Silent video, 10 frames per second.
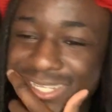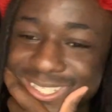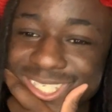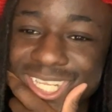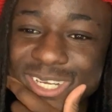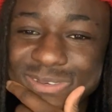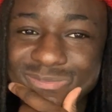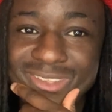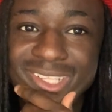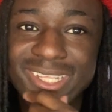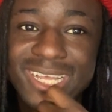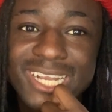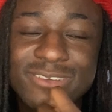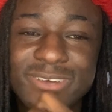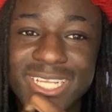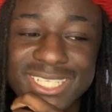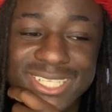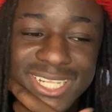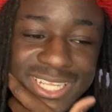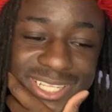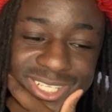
Damn. I love Ayra Starr.